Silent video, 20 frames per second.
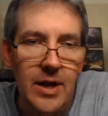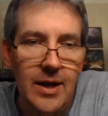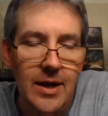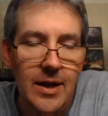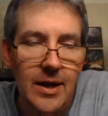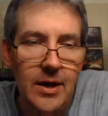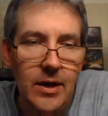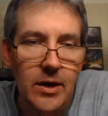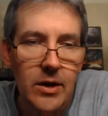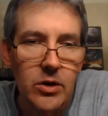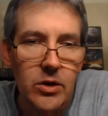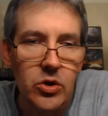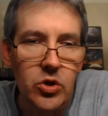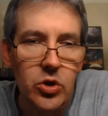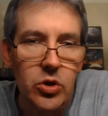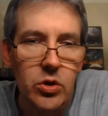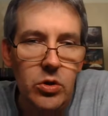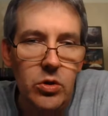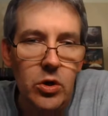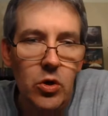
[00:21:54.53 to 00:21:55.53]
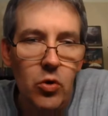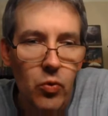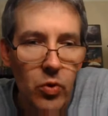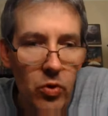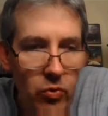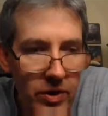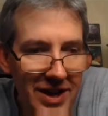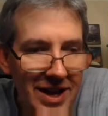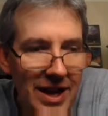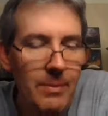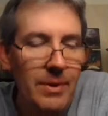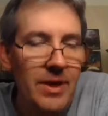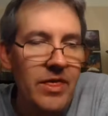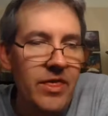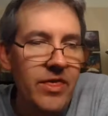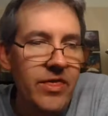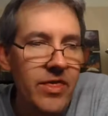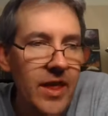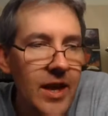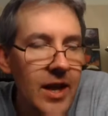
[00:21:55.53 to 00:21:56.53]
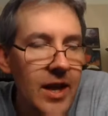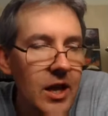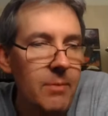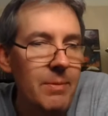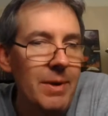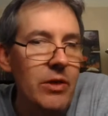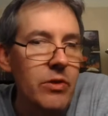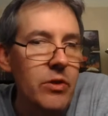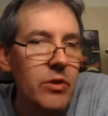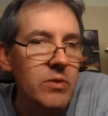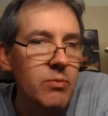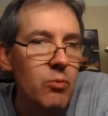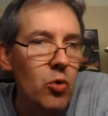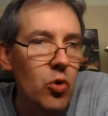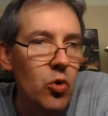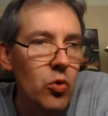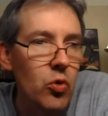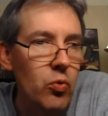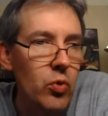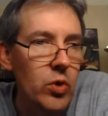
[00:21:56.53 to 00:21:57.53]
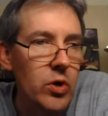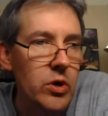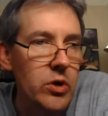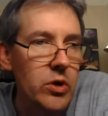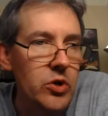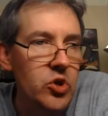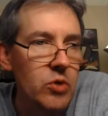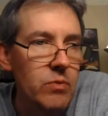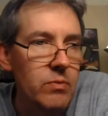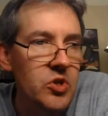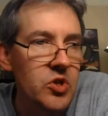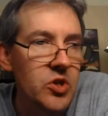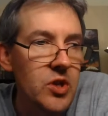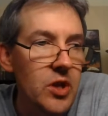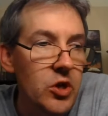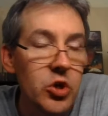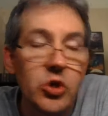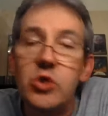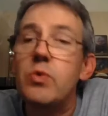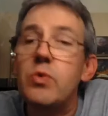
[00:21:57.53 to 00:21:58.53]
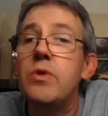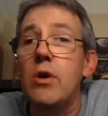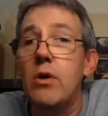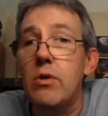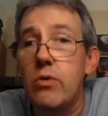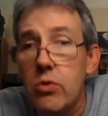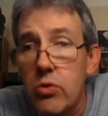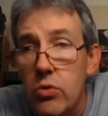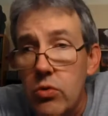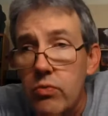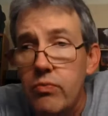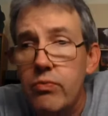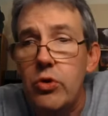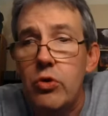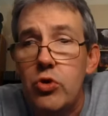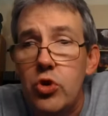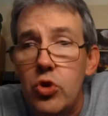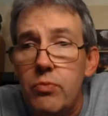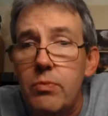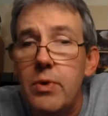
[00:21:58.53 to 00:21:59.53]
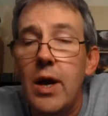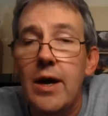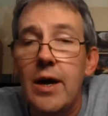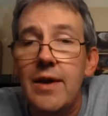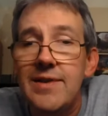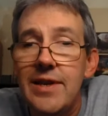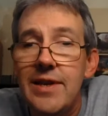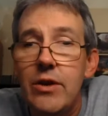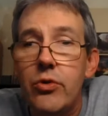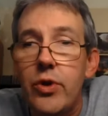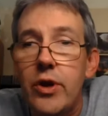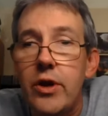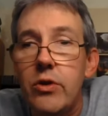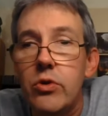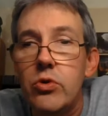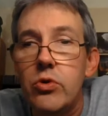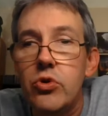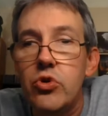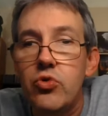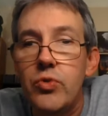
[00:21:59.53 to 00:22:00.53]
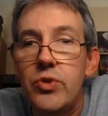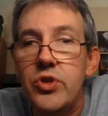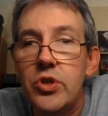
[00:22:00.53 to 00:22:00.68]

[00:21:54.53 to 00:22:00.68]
And what really got me thinking about this more was some discussions with other YouTube content creators